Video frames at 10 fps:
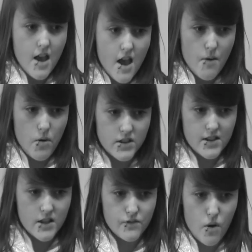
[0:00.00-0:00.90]
It wasn't
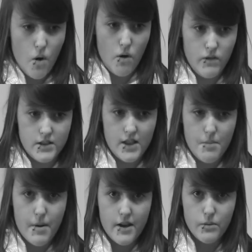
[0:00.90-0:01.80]
his fault obviously,
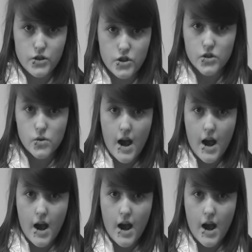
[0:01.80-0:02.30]
but I was just so